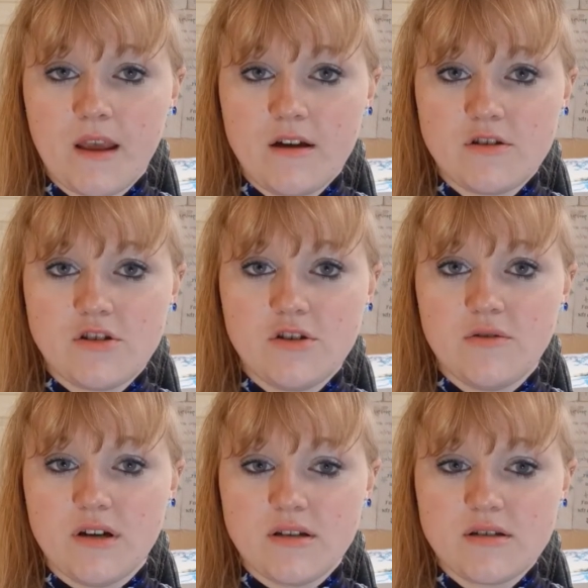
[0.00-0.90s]
To do
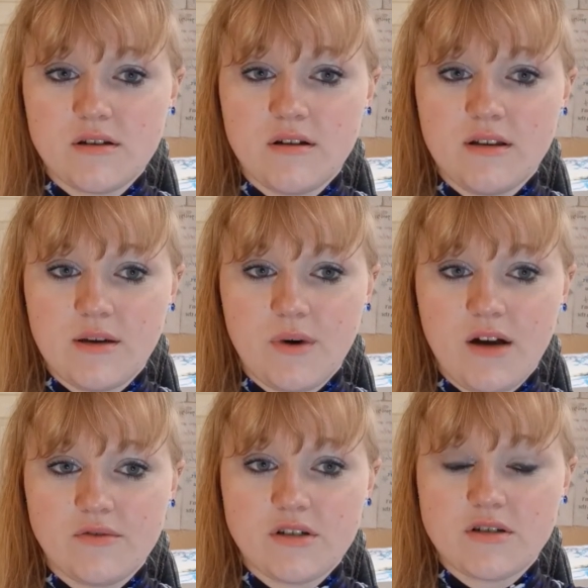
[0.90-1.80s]
this, they will
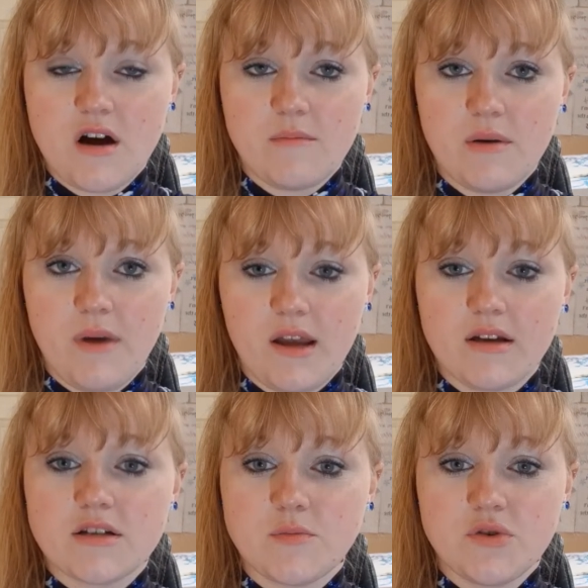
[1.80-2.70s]
have to start by
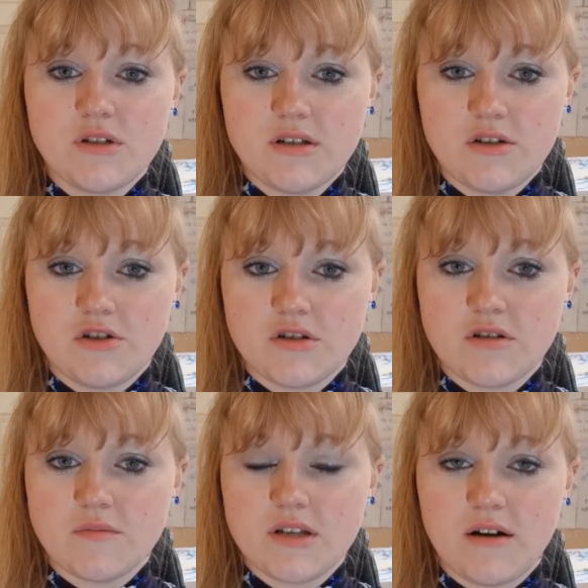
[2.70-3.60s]
making small decisions
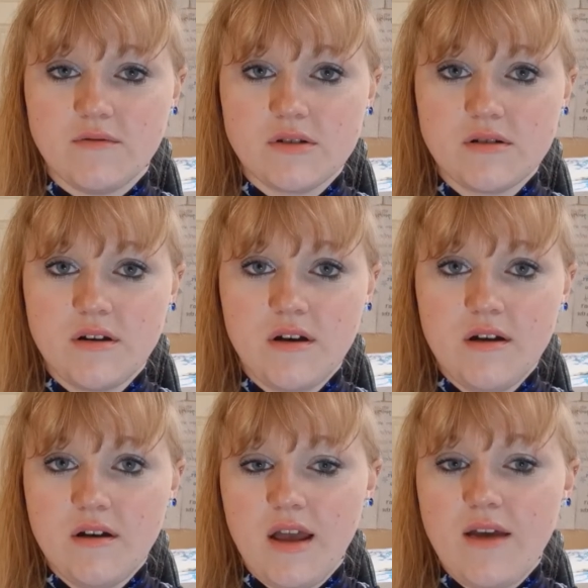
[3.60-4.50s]
themselves,
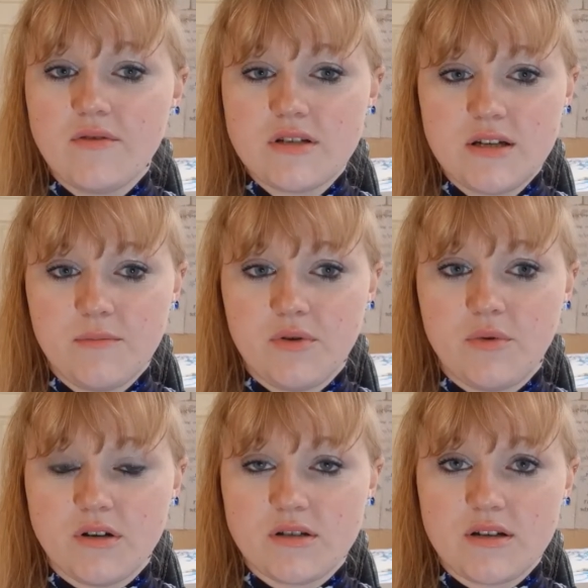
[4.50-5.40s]
even simple
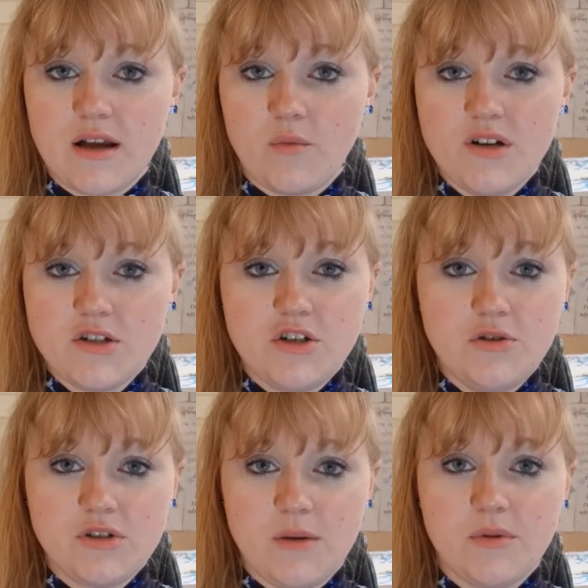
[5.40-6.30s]
ones like which
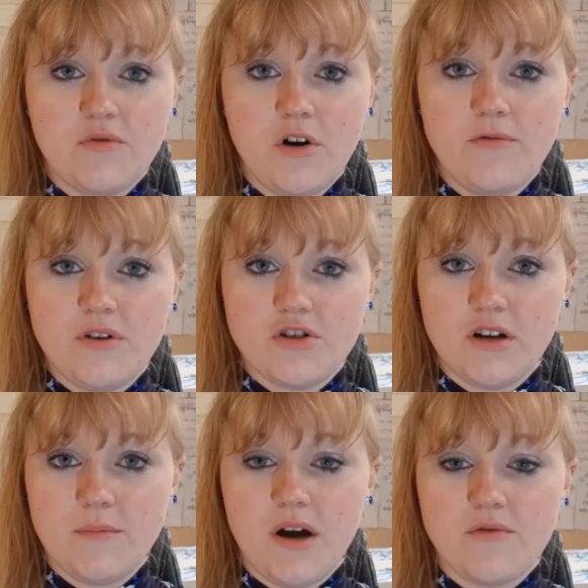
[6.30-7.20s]
new type of coffee should
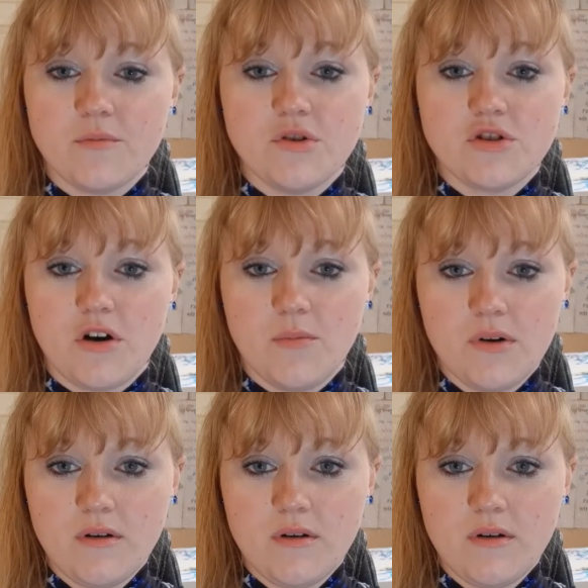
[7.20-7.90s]
I buy from the shop.